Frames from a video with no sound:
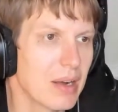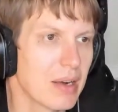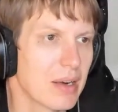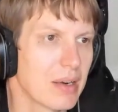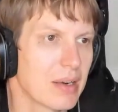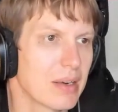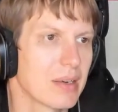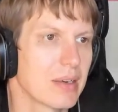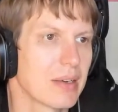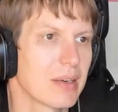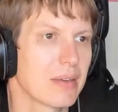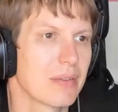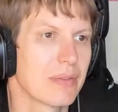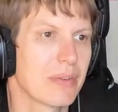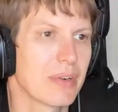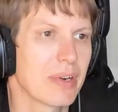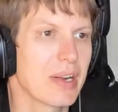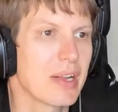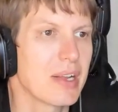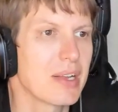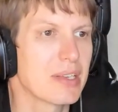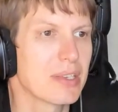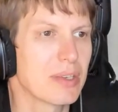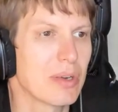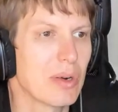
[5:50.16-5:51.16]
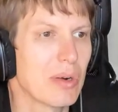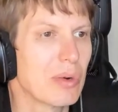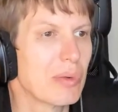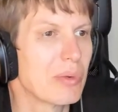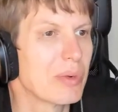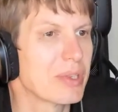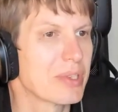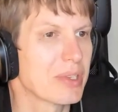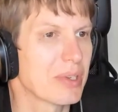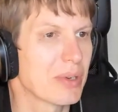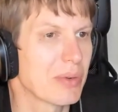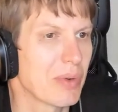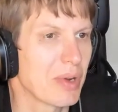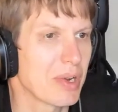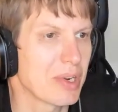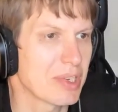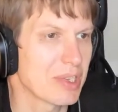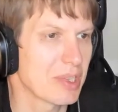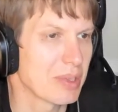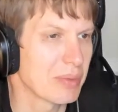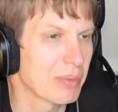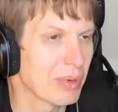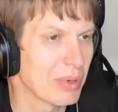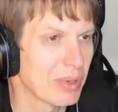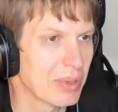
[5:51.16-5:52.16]
uh, there is always a
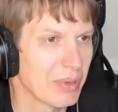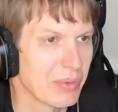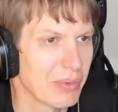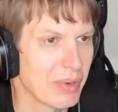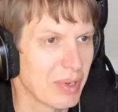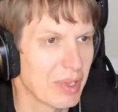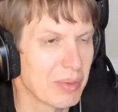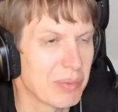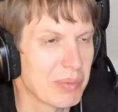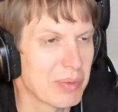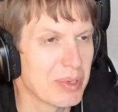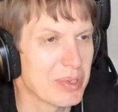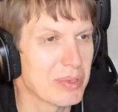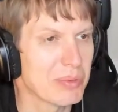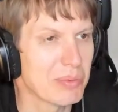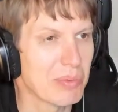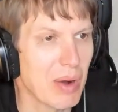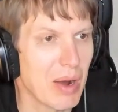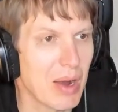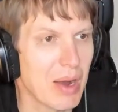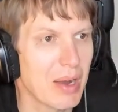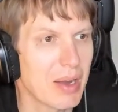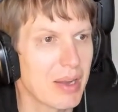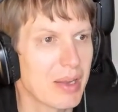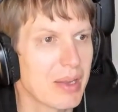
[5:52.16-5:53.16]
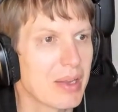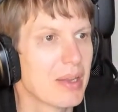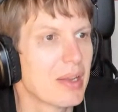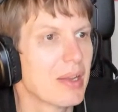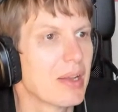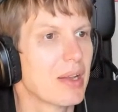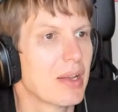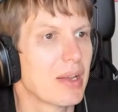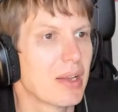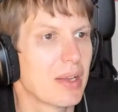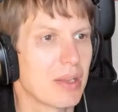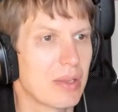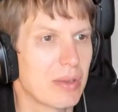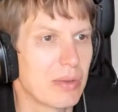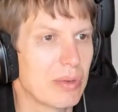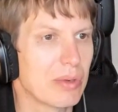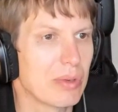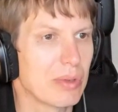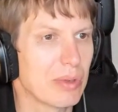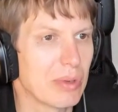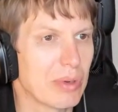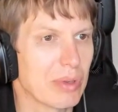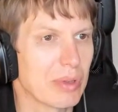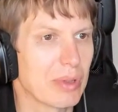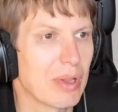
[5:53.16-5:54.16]
question about developers why you
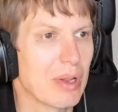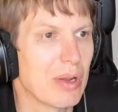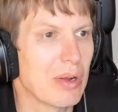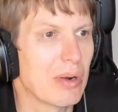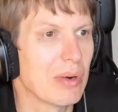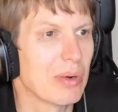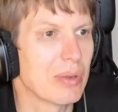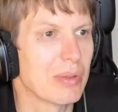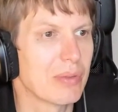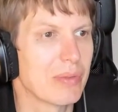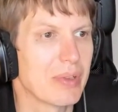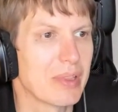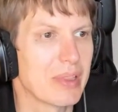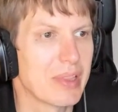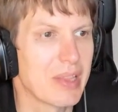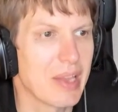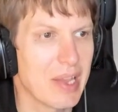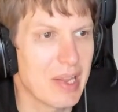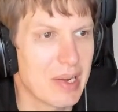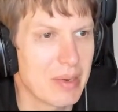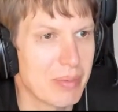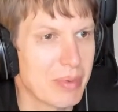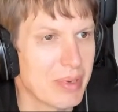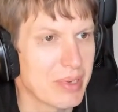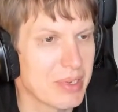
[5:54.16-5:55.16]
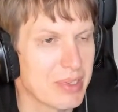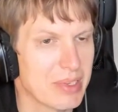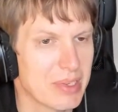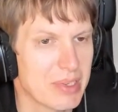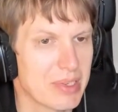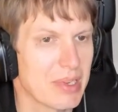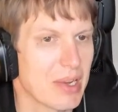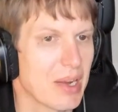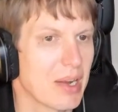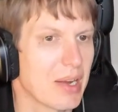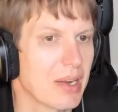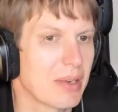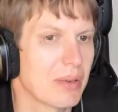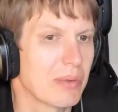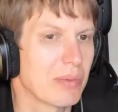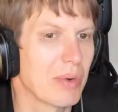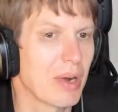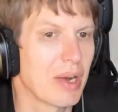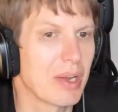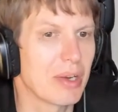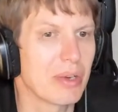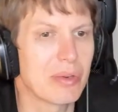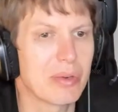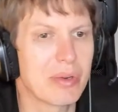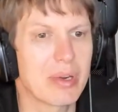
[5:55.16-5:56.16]
do not learn the database design
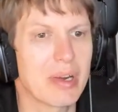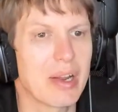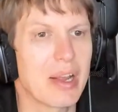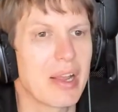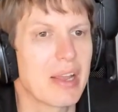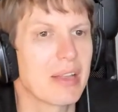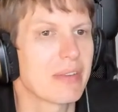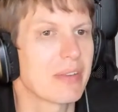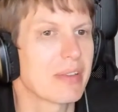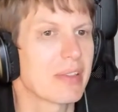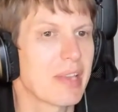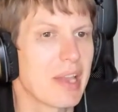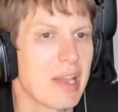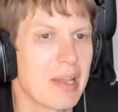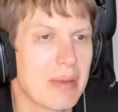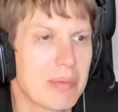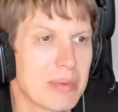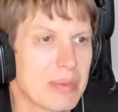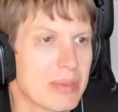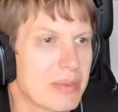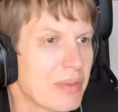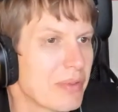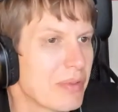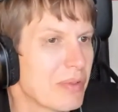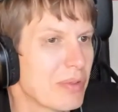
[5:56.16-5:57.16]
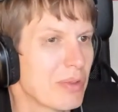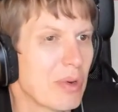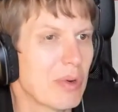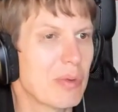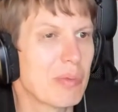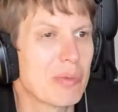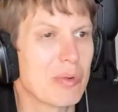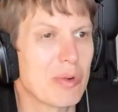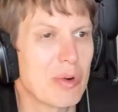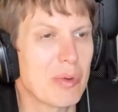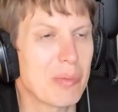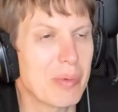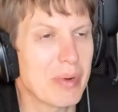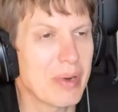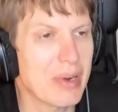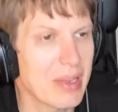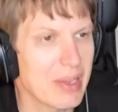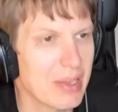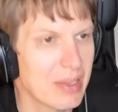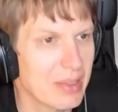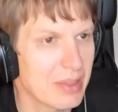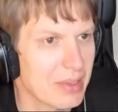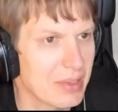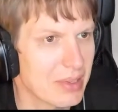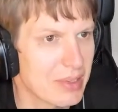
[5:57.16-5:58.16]
why do you create the tables with no proper
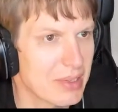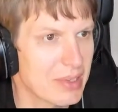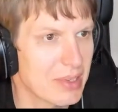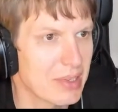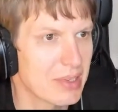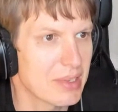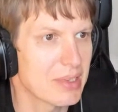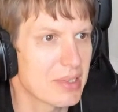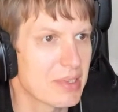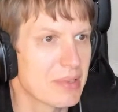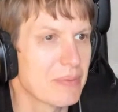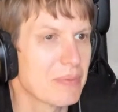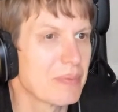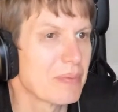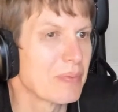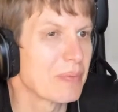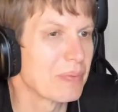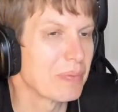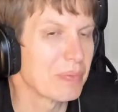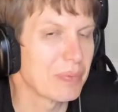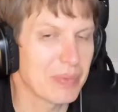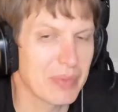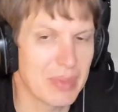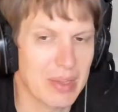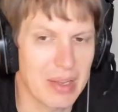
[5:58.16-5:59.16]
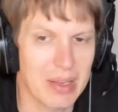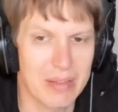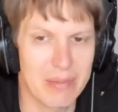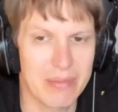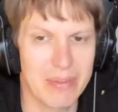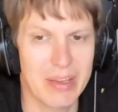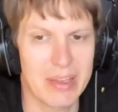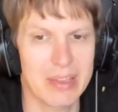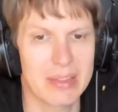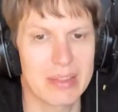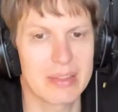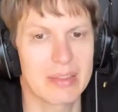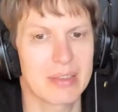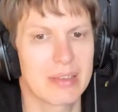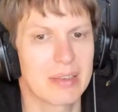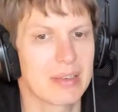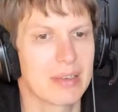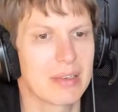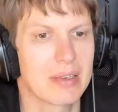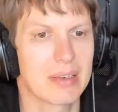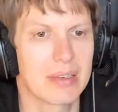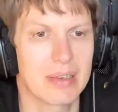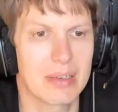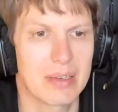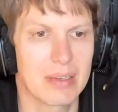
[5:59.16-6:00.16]
indexes and then
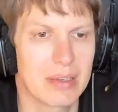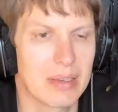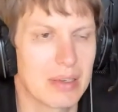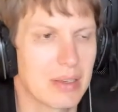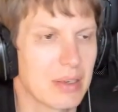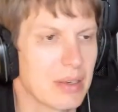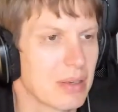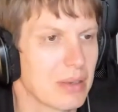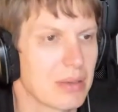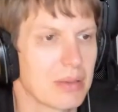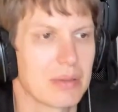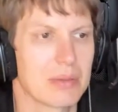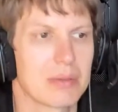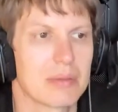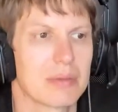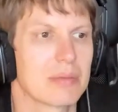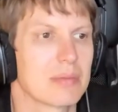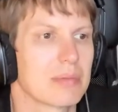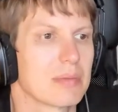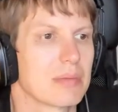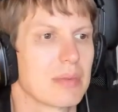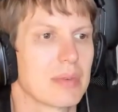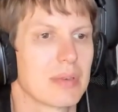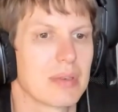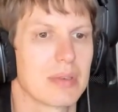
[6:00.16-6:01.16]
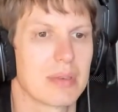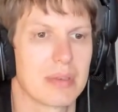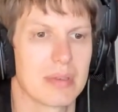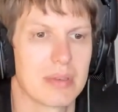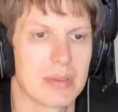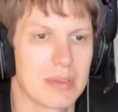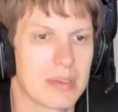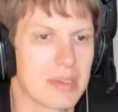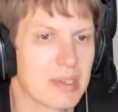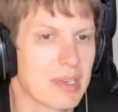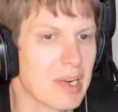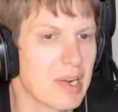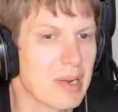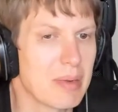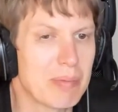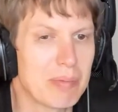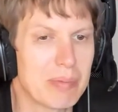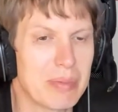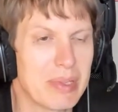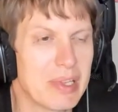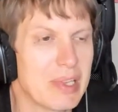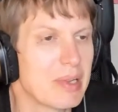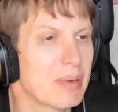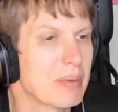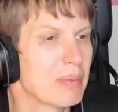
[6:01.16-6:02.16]
uh, uh, you know uh,
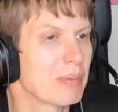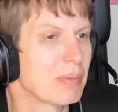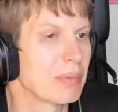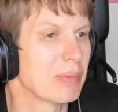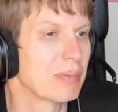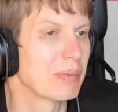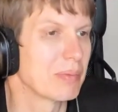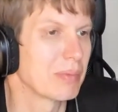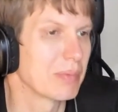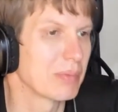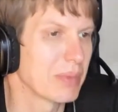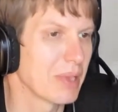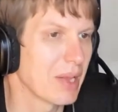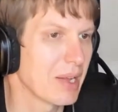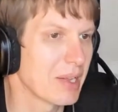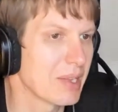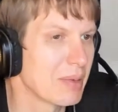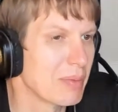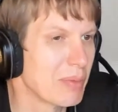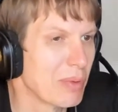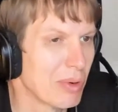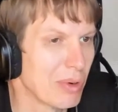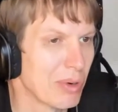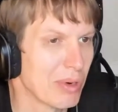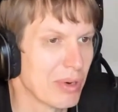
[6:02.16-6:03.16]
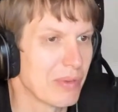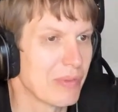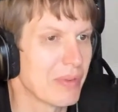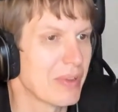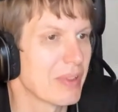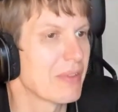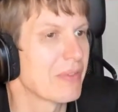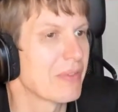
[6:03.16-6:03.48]
scream bleeding bloody murder